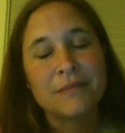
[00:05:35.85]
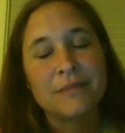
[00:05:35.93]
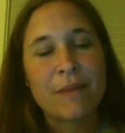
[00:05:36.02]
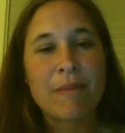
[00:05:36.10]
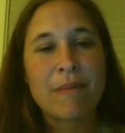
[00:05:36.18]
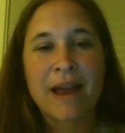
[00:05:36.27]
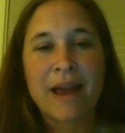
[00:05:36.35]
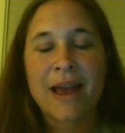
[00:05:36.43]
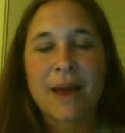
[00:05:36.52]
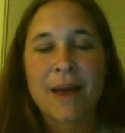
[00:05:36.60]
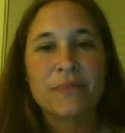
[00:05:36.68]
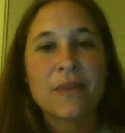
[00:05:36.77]
let me back
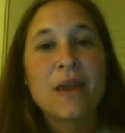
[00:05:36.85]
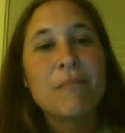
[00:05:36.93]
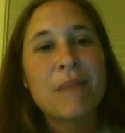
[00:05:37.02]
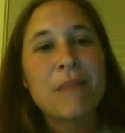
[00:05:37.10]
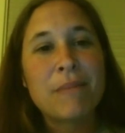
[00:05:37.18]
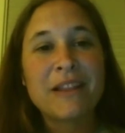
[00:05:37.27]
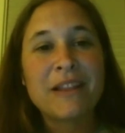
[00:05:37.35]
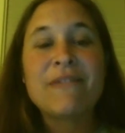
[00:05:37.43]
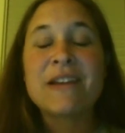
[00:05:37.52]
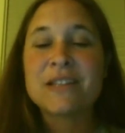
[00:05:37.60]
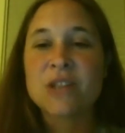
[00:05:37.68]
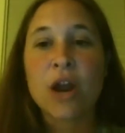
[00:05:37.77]
up, my belief
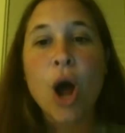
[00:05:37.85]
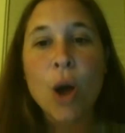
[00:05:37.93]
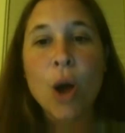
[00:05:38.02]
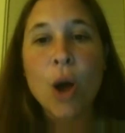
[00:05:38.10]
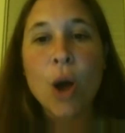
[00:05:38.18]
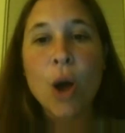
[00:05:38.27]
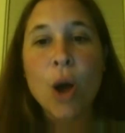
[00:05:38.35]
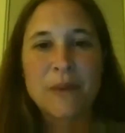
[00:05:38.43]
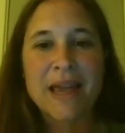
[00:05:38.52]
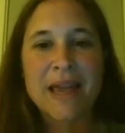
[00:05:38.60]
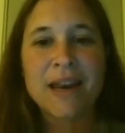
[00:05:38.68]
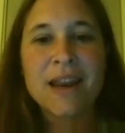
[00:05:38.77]
has not always
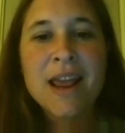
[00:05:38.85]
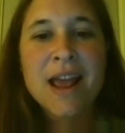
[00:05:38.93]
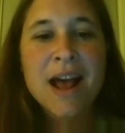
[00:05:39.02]
been,